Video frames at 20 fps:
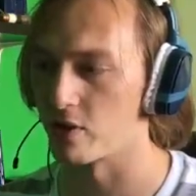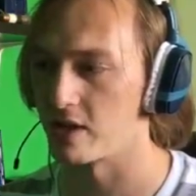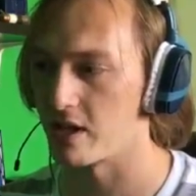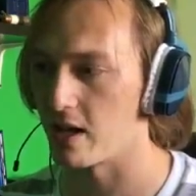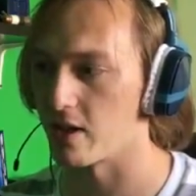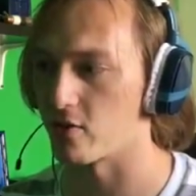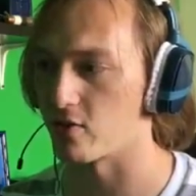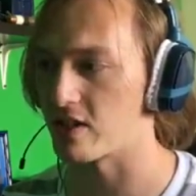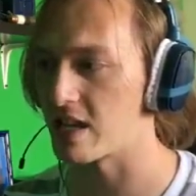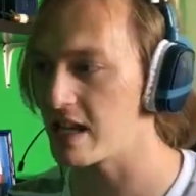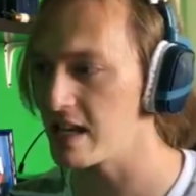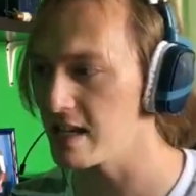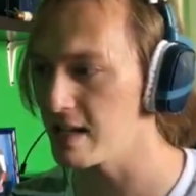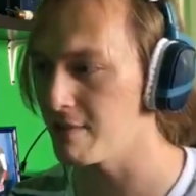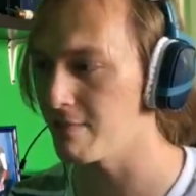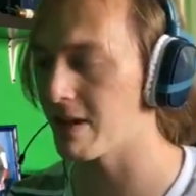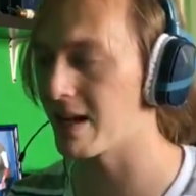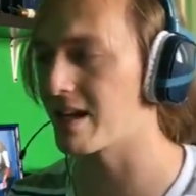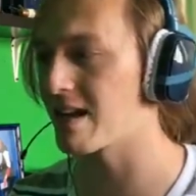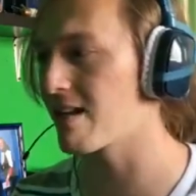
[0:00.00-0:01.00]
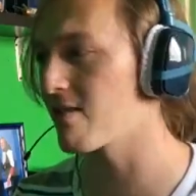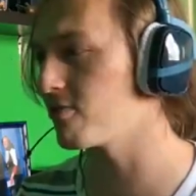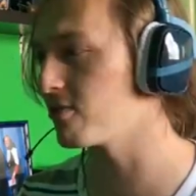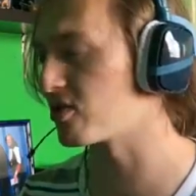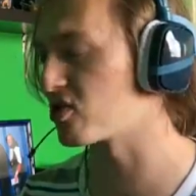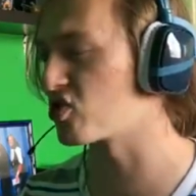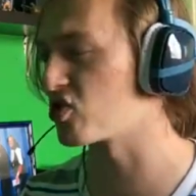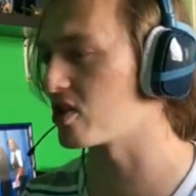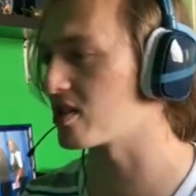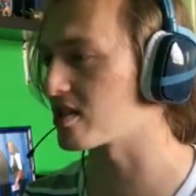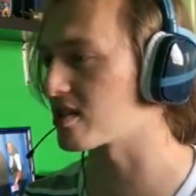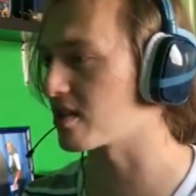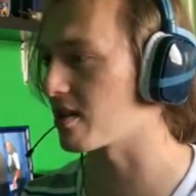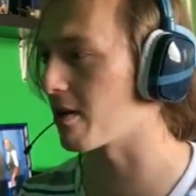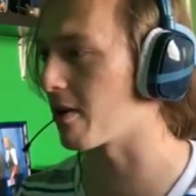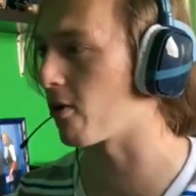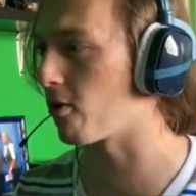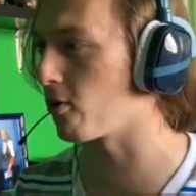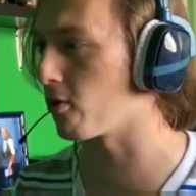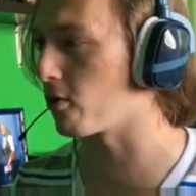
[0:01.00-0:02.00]
the other team and it was just
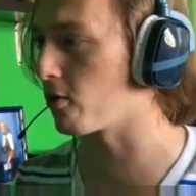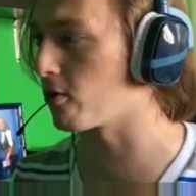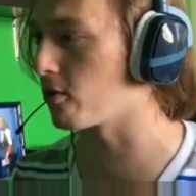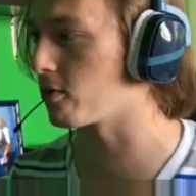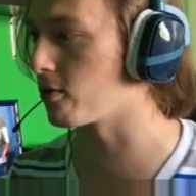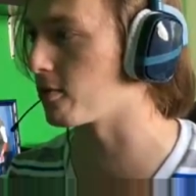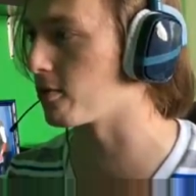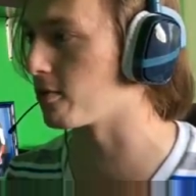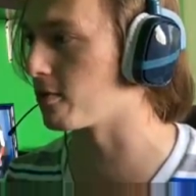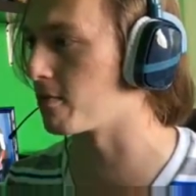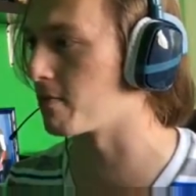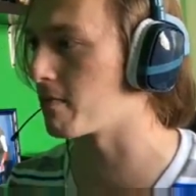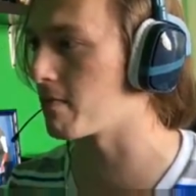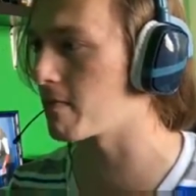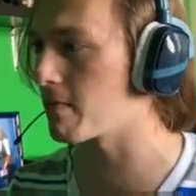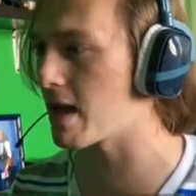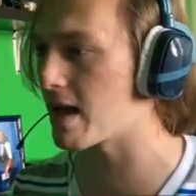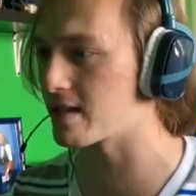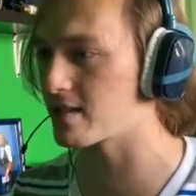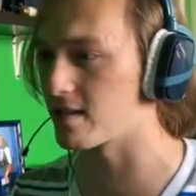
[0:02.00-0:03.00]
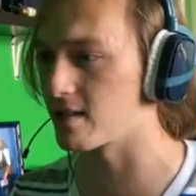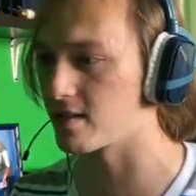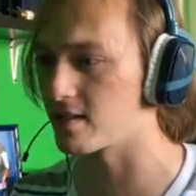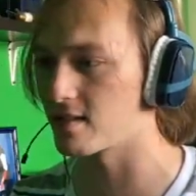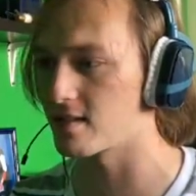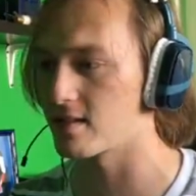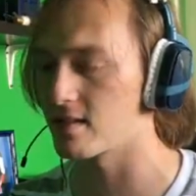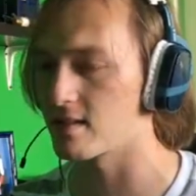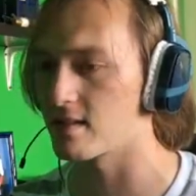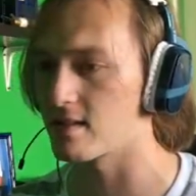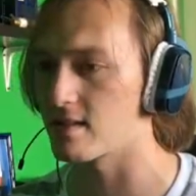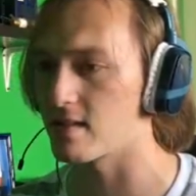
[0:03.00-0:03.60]
a whole mess of